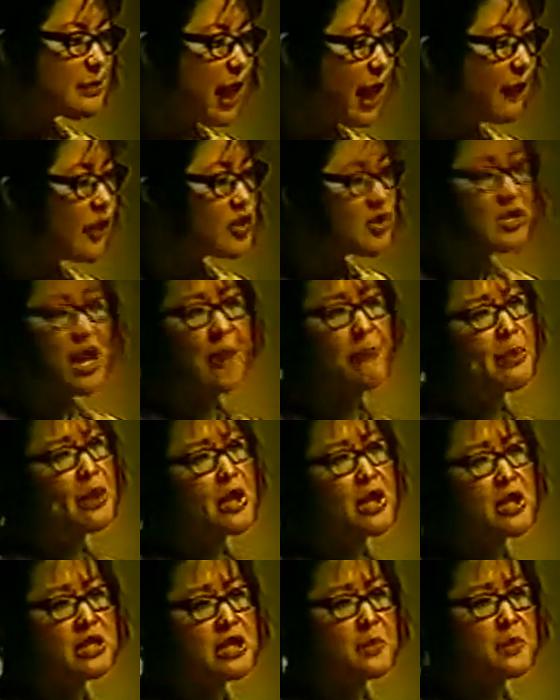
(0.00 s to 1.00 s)
marriage, not
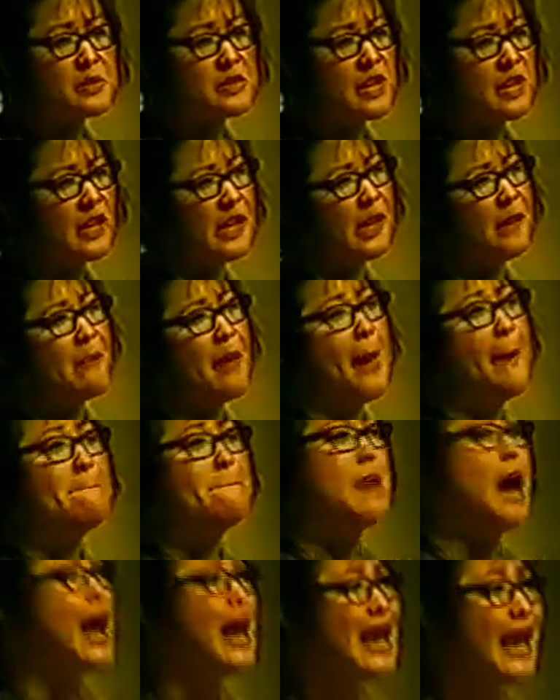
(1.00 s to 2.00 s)
because he was thinking about
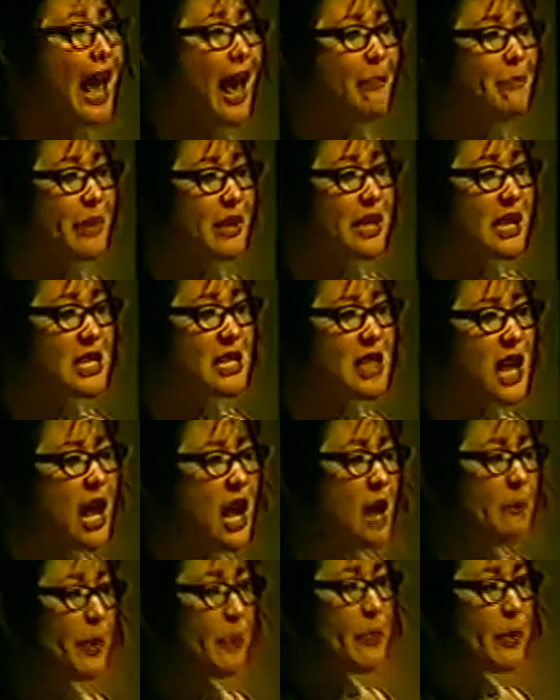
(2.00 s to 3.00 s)
my happiness,
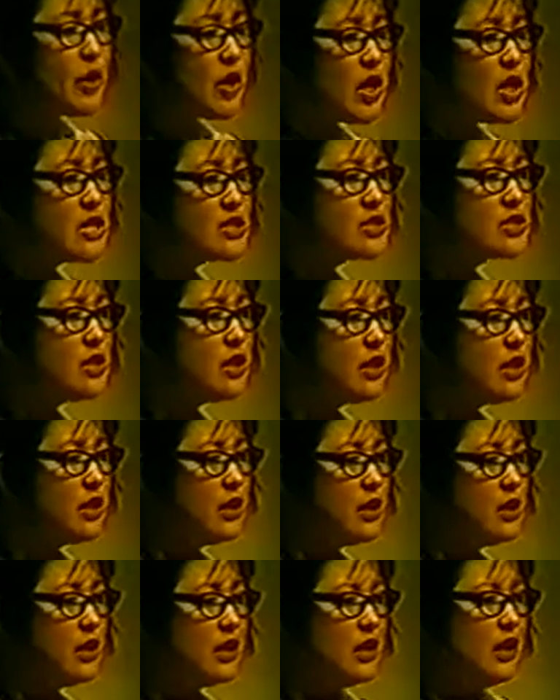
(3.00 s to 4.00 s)
but because
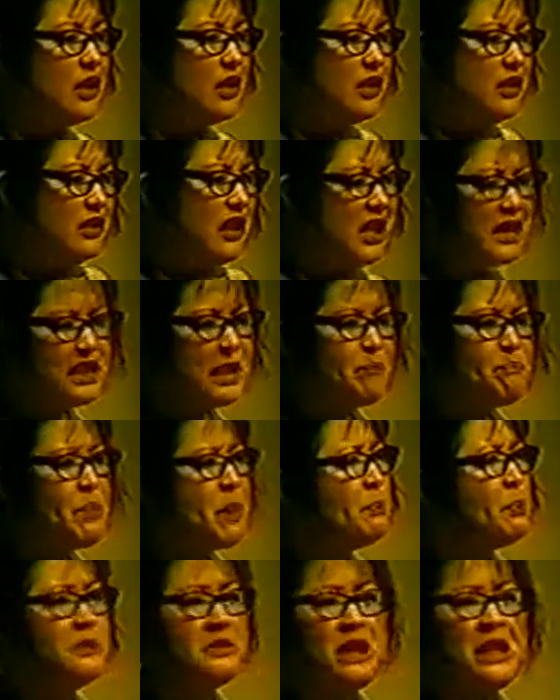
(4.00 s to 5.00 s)
what do
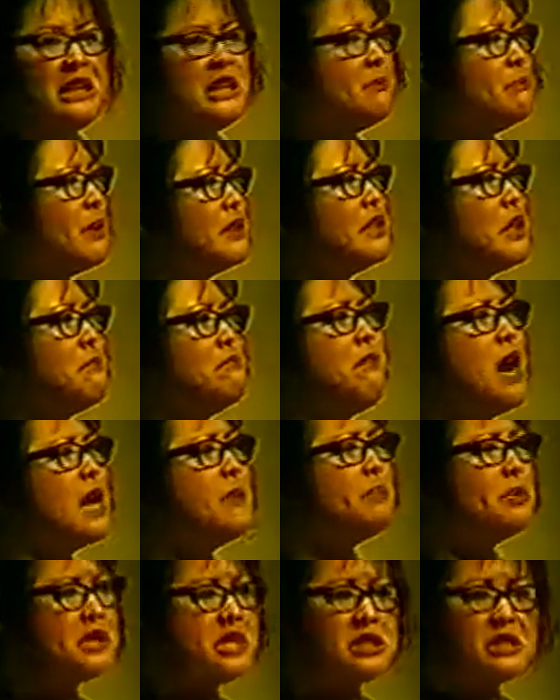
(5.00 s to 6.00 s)
people think about my
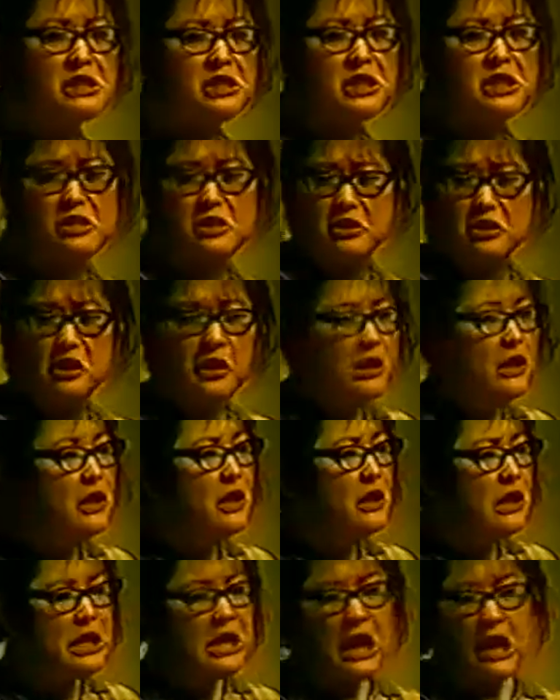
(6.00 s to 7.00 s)
prestige?
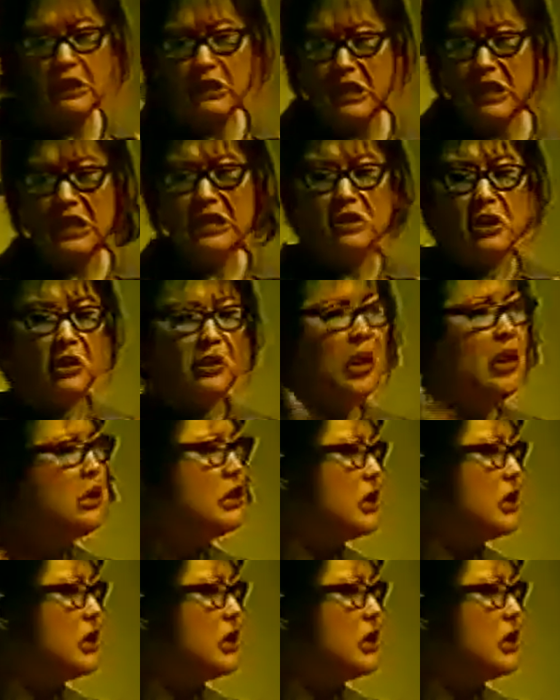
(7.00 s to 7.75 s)
I mean, it's a wrong